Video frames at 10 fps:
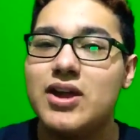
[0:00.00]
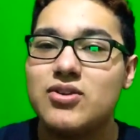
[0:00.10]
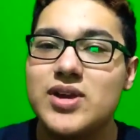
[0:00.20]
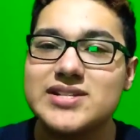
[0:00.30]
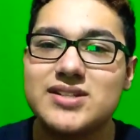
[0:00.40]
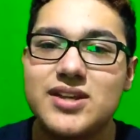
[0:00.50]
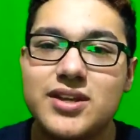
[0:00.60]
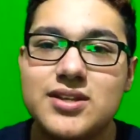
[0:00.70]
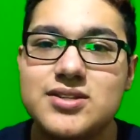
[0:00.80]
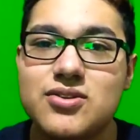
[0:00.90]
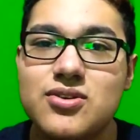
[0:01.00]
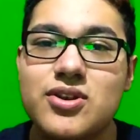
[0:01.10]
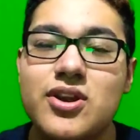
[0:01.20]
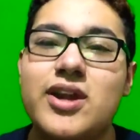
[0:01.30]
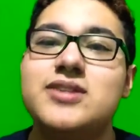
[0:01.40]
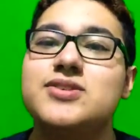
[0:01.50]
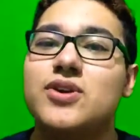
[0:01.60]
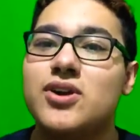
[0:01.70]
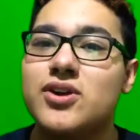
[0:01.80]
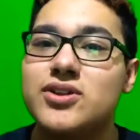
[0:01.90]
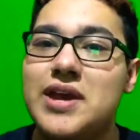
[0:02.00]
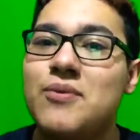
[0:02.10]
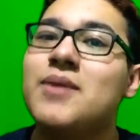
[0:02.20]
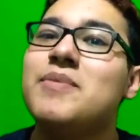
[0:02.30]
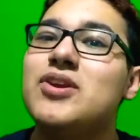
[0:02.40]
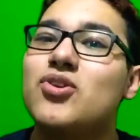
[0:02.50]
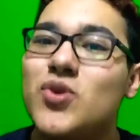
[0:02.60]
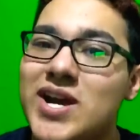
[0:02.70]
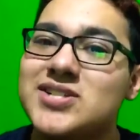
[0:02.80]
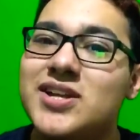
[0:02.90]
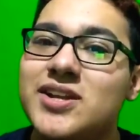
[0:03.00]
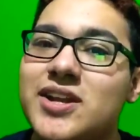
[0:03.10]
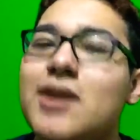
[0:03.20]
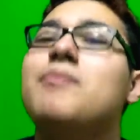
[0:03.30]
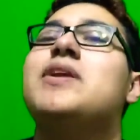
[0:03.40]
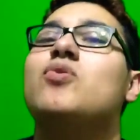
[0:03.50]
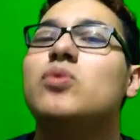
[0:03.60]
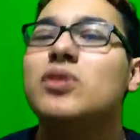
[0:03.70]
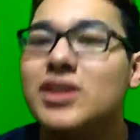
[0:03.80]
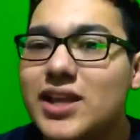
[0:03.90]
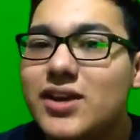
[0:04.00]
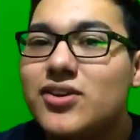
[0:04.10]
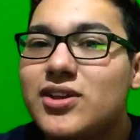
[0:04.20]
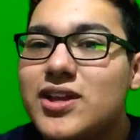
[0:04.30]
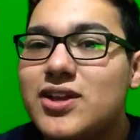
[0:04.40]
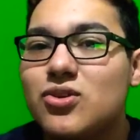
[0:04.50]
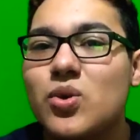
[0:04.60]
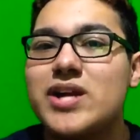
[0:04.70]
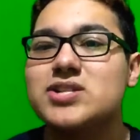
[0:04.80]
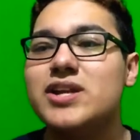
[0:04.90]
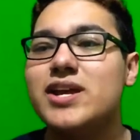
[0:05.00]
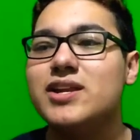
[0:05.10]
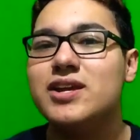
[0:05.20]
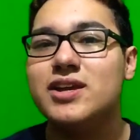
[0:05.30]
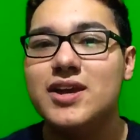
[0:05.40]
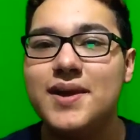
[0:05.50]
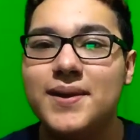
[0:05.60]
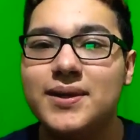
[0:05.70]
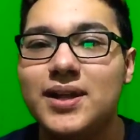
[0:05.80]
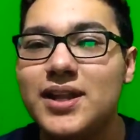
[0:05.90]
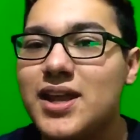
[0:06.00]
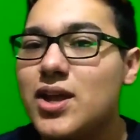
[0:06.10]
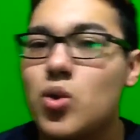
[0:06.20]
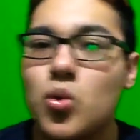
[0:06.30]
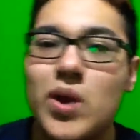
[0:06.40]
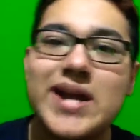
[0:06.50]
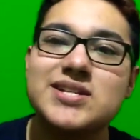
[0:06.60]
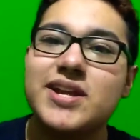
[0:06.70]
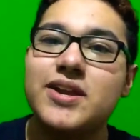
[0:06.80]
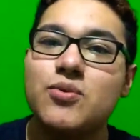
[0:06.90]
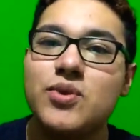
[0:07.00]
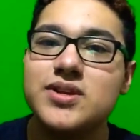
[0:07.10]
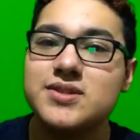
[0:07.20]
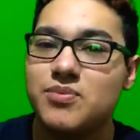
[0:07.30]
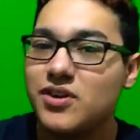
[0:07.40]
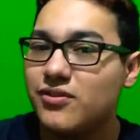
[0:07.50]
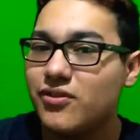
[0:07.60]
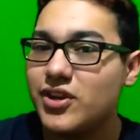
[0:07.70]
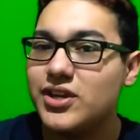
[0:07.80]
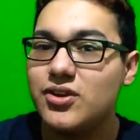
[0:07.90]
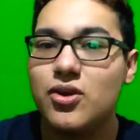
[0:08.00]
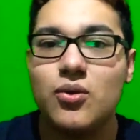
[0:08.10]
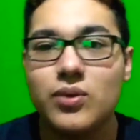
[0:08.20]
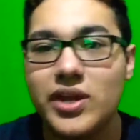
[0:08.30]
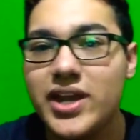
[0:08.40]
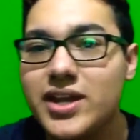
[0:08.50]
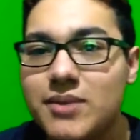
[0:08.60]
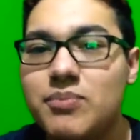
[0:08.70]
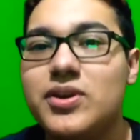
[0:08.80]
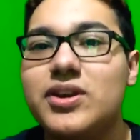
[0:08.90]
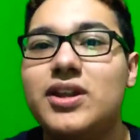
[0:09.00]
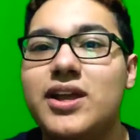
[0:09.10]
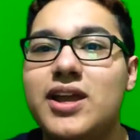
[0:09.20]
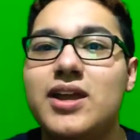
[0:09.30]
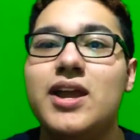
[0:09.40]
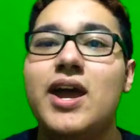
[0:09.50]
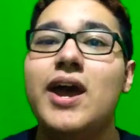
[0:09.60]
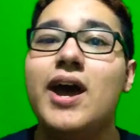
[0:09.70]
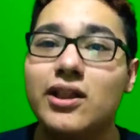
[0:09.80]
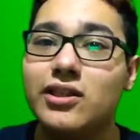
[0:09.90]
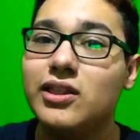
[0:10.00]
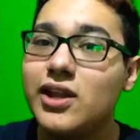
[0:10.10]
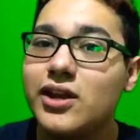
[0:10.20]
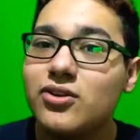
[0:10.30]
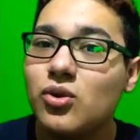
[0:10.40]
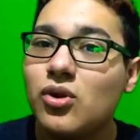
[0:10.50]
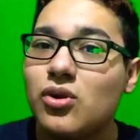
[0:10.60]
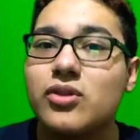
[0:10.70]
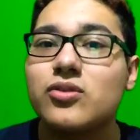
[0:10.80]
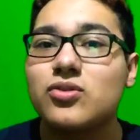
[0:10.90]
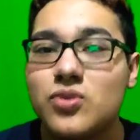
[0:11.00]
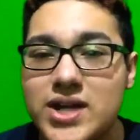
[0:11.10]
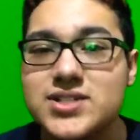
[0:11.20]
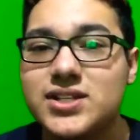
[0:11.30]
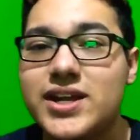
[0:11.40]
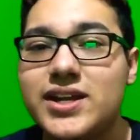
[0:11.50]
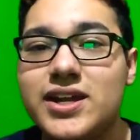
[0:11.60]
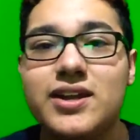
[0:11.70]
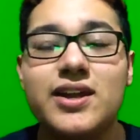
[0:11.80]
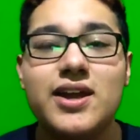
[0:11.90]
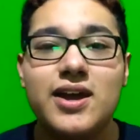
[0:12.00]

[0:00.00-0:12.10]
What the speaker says: crash landing into Earth, and when I mean crash landing, I mean literally crash landing, not like a crash landing where it's a perfect, you know, landing, but like a literal crash landing.